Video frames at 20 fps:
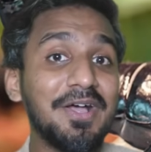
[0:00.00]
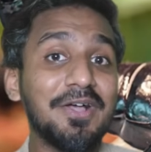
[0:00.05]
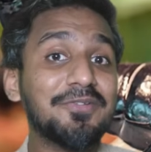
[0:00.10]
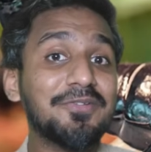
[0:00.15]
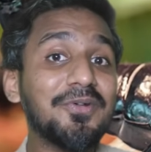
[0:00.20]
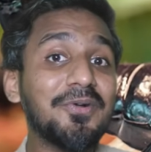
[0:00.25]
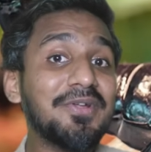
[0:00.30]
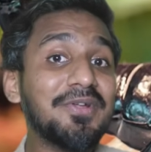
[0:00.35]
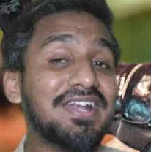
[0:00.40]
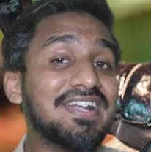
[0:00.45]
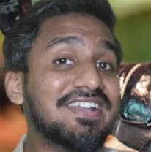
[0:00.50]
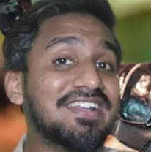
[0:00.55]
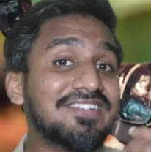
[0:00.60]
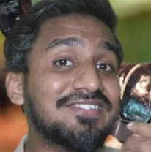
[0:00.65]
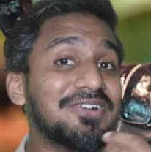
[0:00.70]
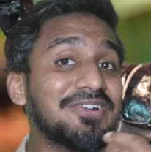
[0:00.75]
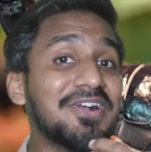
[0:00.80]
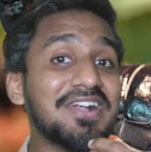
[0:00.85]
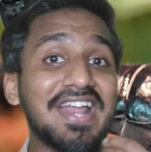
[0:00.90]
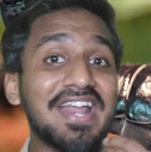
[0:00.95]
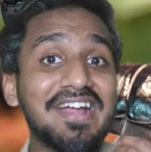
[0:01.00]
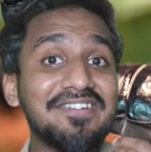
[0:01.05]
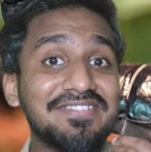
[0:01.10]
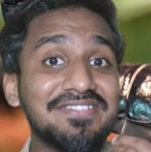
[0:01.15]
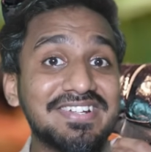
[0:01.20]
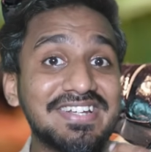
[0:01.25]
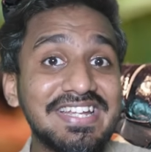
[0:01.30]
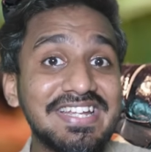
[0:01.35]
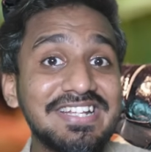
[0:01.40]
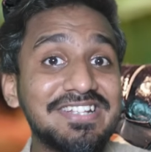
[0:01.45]
So it does not
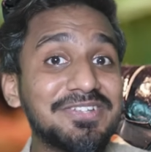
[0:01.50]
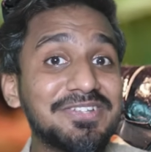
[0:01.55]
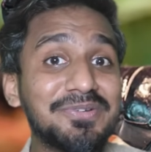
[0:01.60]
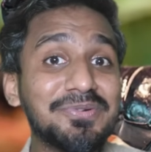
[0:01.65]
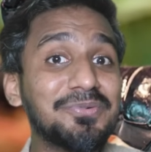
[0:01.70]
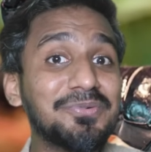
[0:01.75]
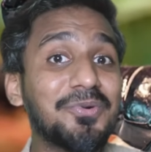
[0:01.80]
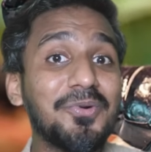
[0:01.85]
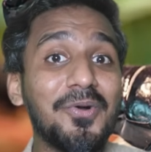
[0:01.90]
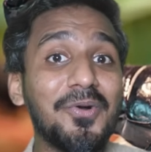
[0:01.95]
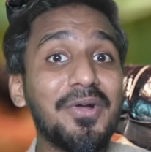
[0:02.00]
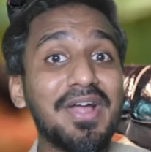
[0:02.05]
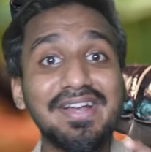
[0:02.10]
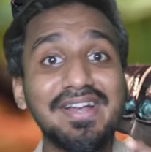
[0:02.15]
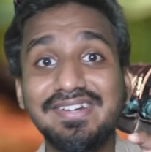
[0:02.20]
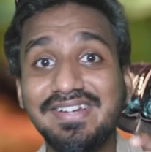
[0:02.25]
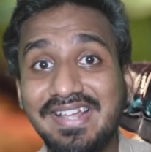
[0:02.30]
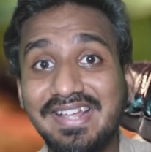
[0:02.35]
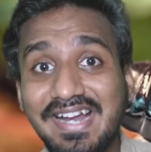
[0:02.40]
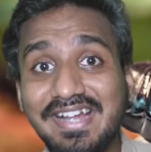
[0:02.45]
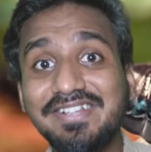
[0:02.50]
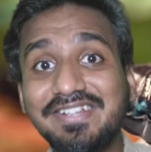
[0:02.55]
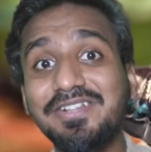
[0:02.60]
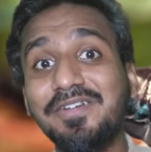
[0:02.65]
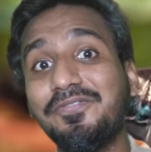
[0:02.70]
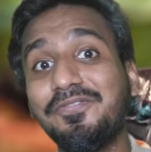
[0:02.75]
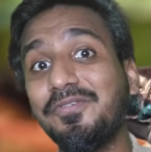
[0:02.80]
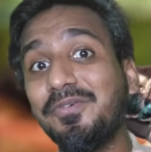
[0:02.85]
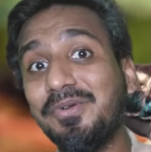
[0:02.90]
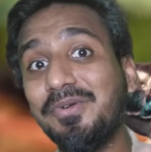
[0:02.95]
have teeth to go and grind
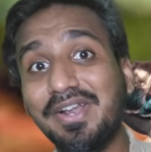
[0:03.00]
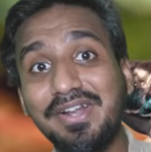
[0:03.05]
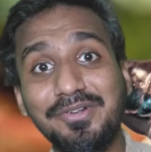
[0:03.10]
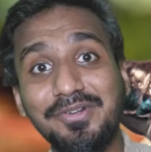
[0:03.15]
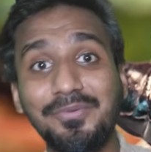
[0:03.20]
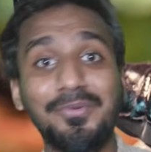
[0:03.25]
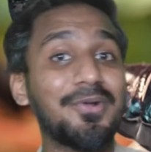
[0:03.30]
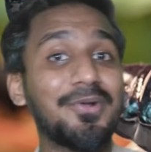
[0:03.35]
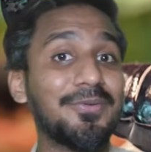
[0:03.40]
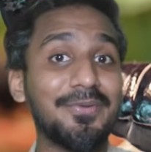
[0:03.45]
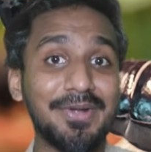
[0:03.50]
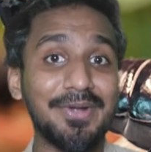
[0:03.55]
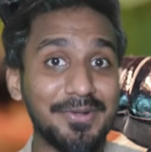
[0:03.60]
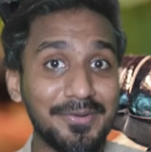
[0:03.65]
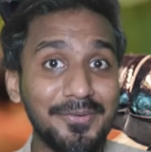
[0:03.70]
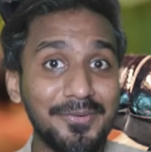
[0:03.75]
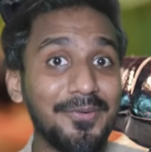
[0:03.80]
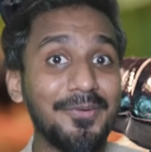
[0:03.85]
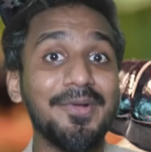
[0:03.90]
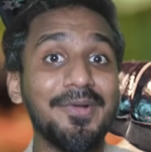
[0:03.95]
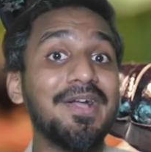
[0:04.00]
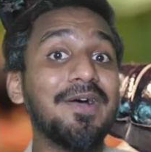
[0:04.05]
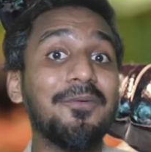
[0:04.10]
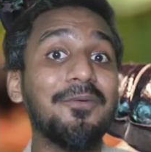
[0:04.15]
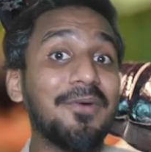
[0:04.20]
the food and swallow it. No.